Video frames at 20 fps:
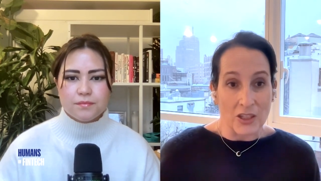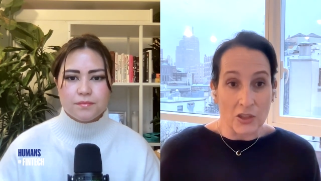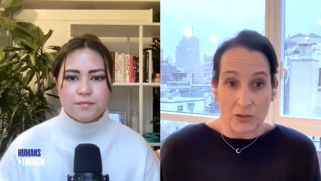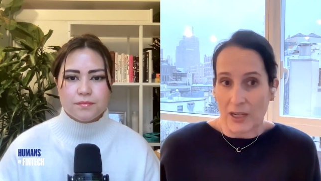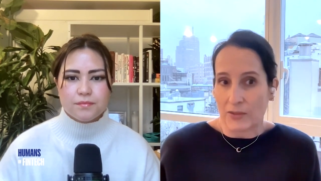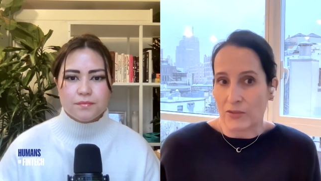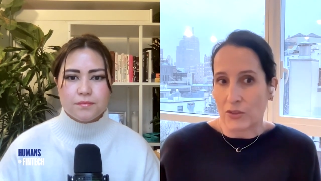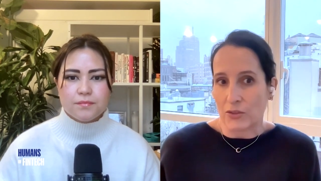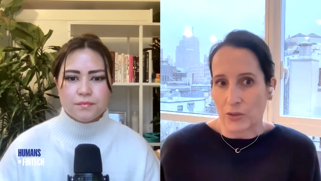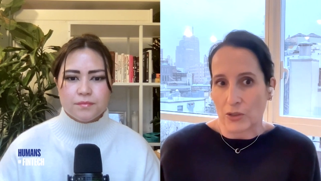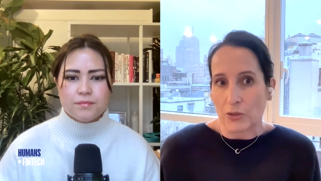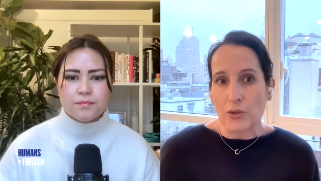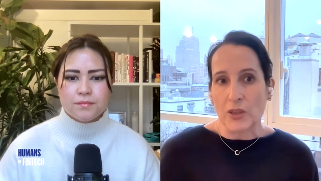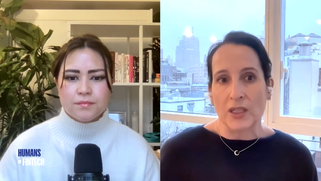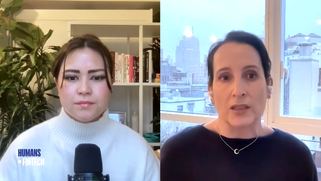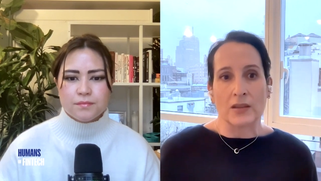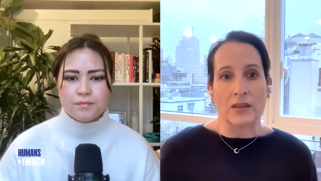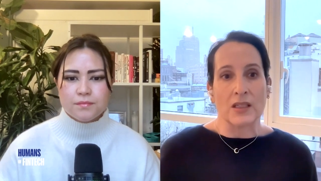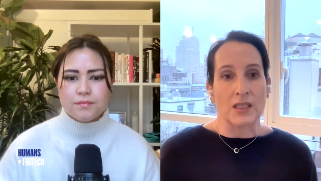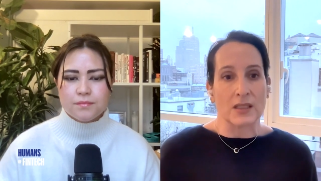Speaker 1: drives growth
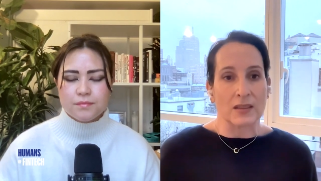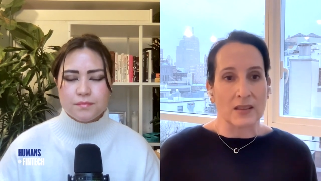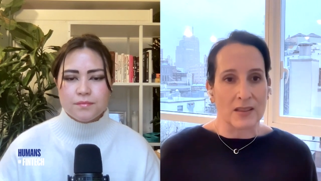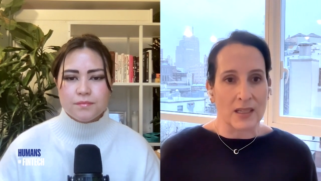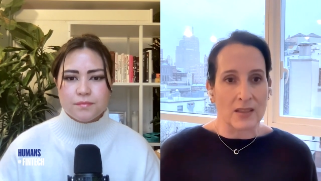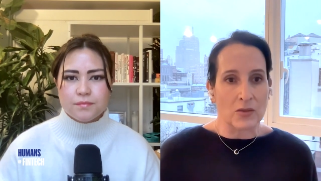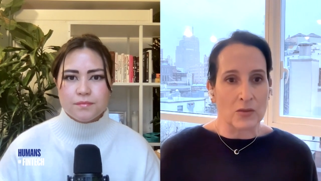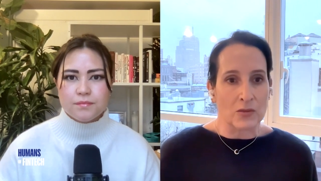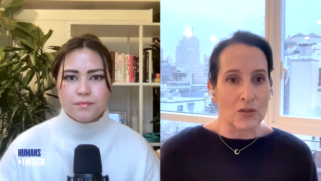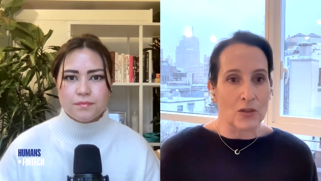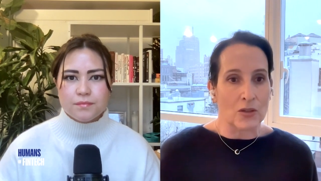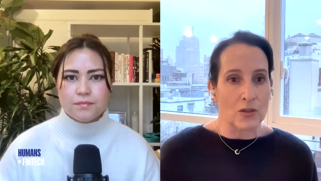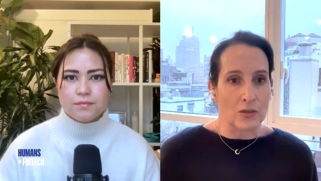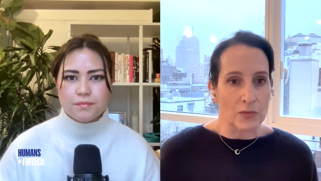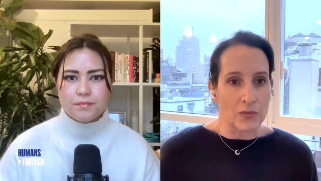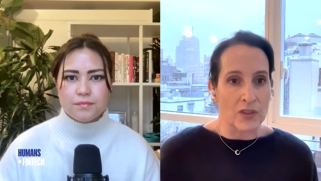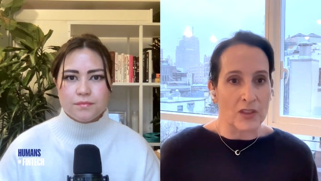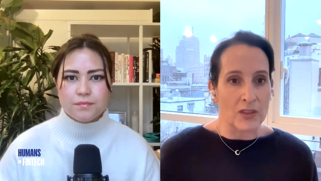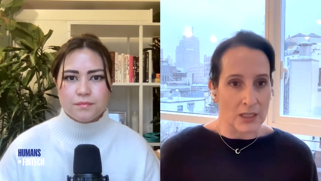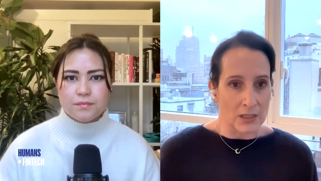and the successful
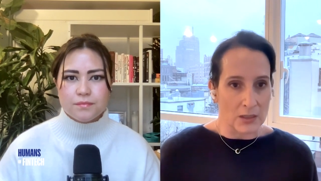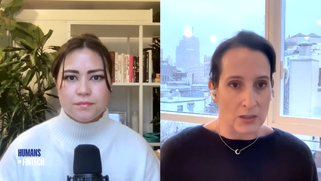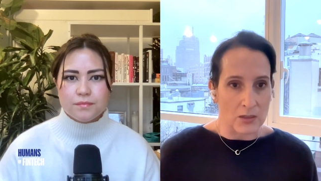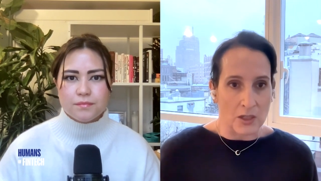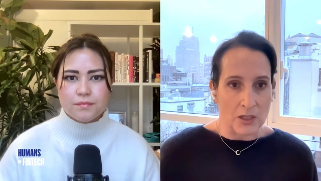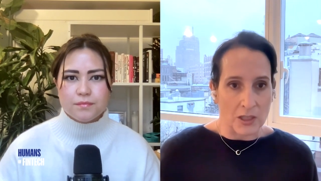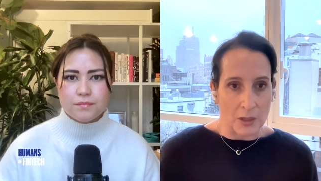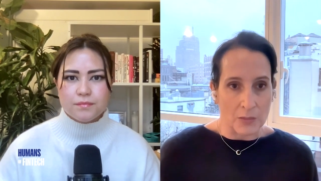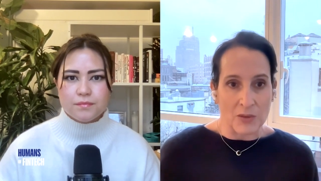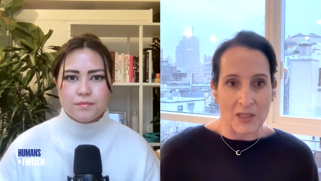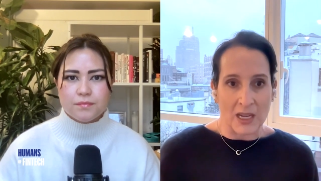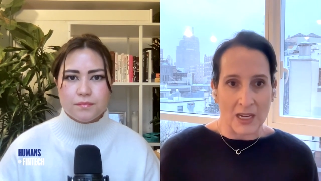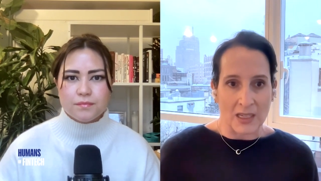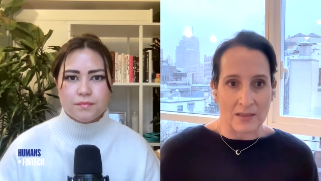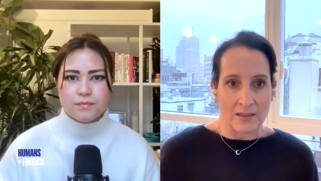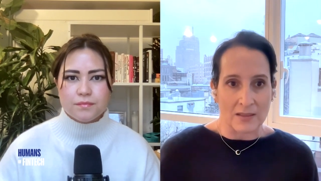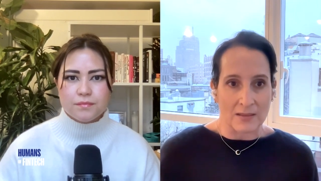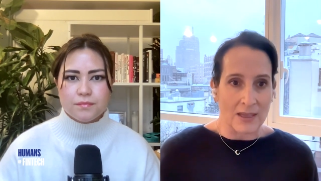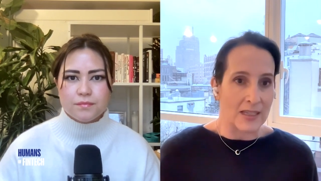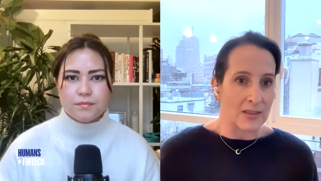fintech startups that
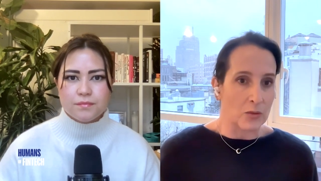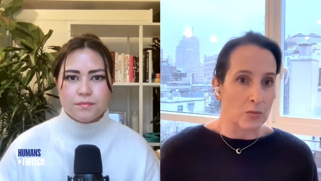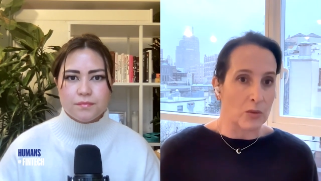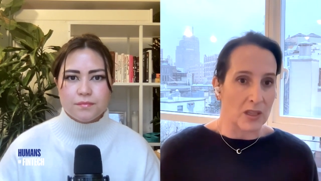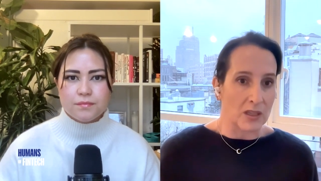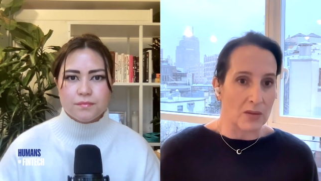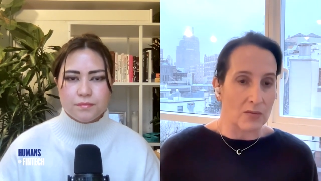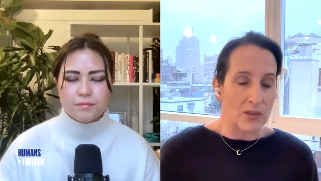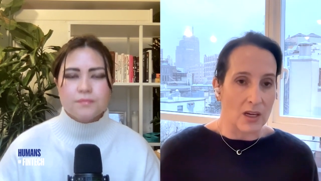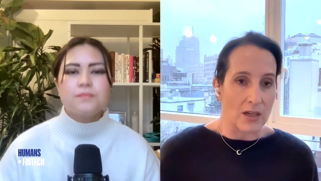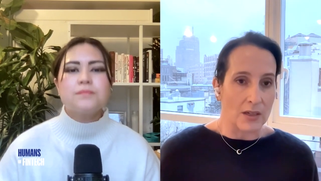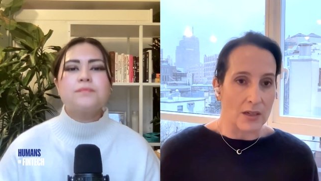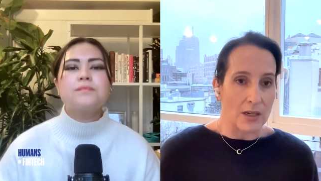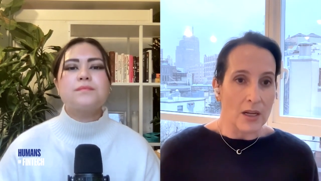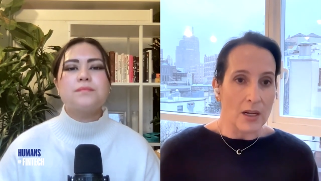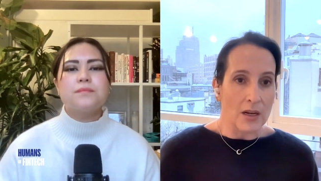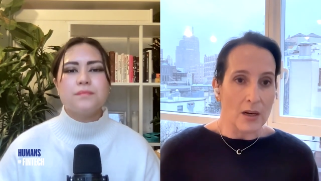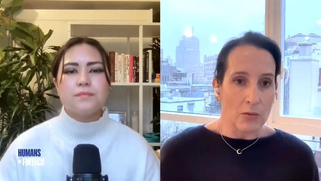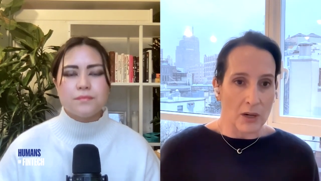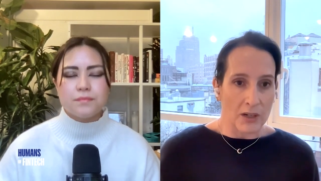that's what they've done
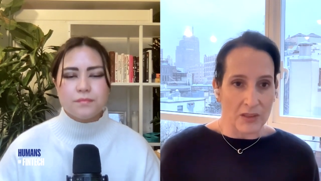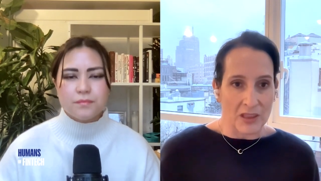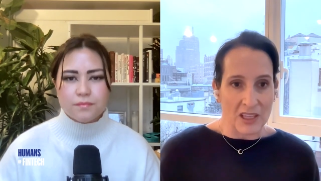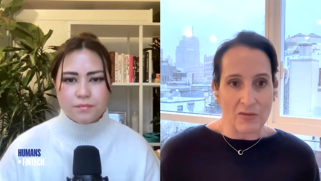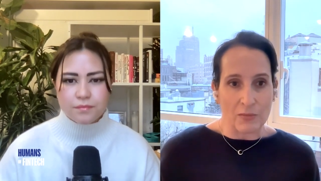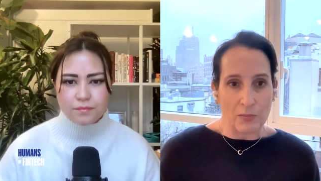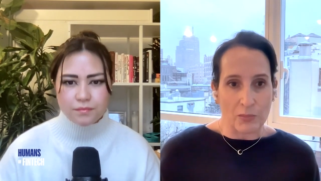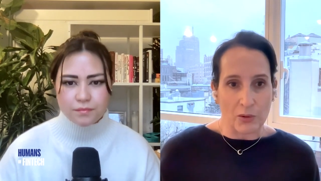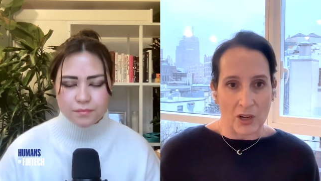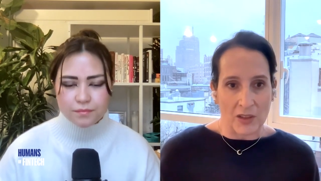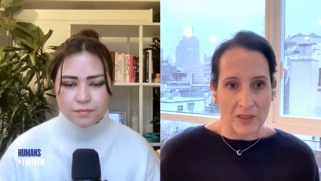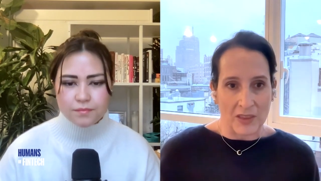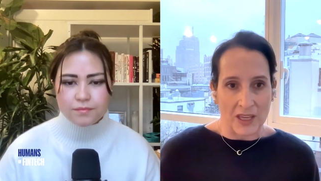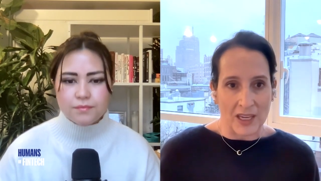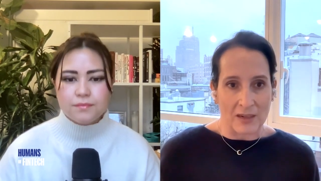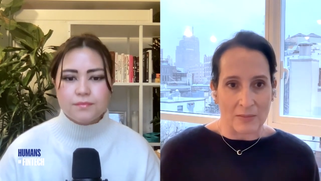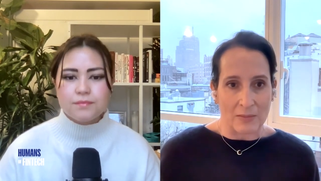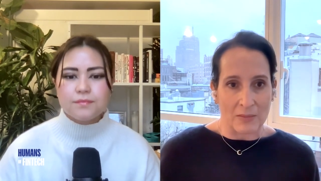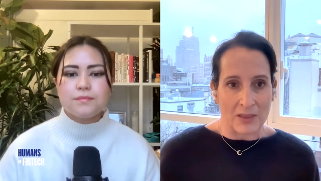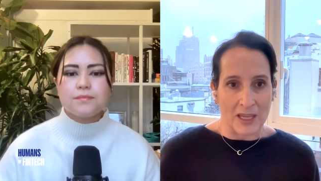mm. right they've brought
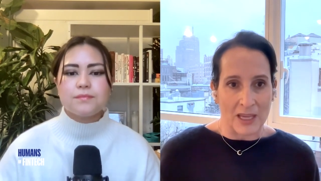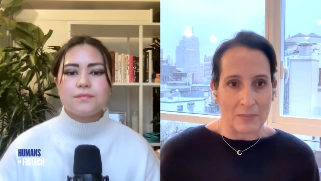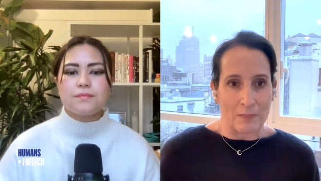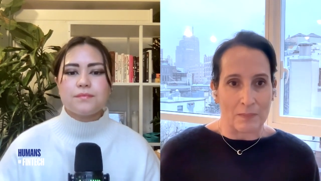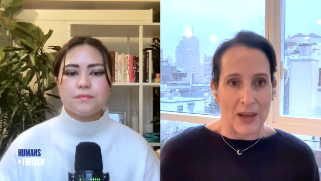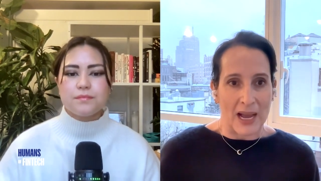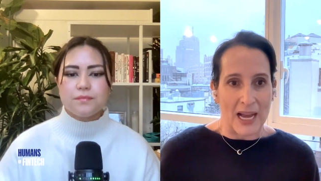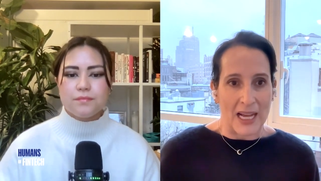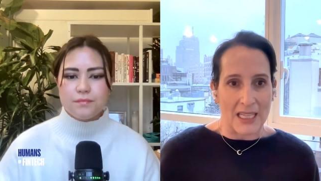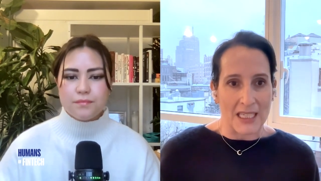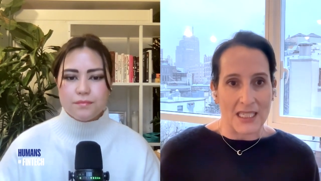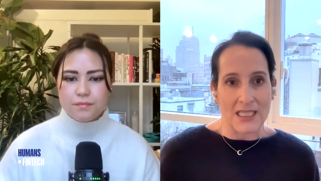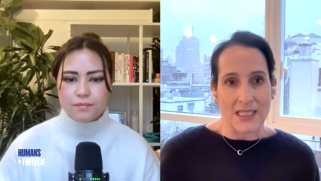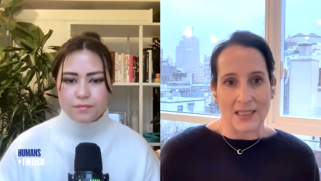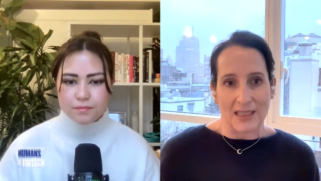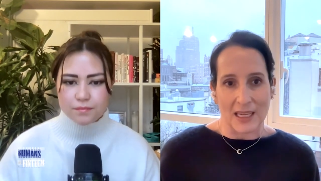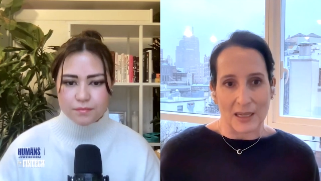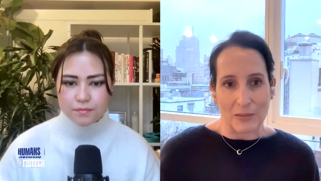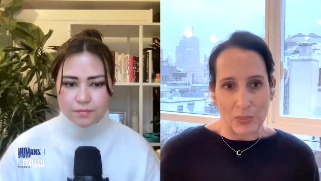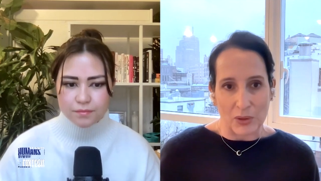that that balance
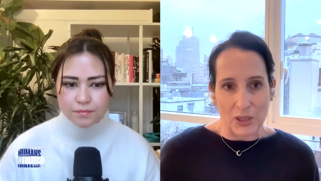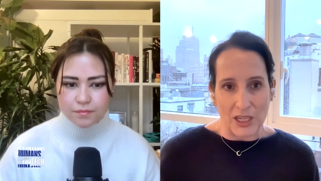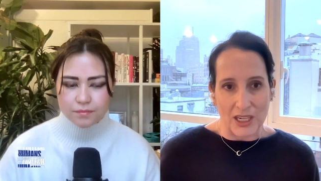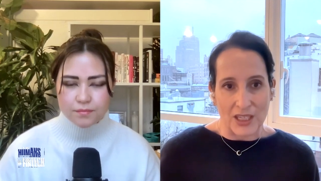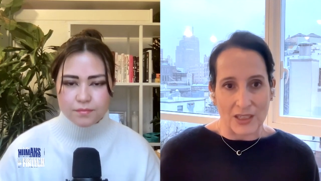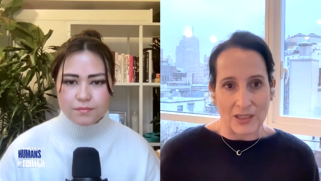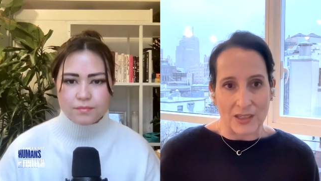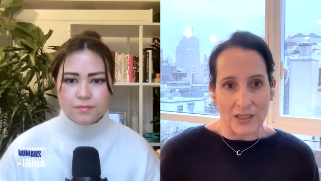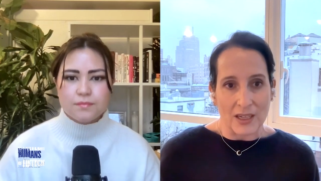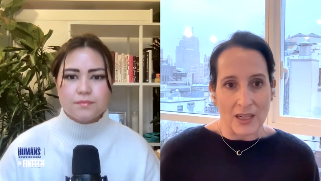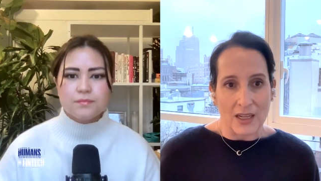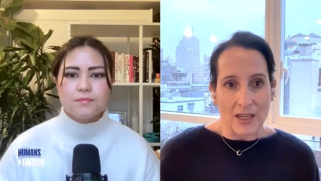and that blend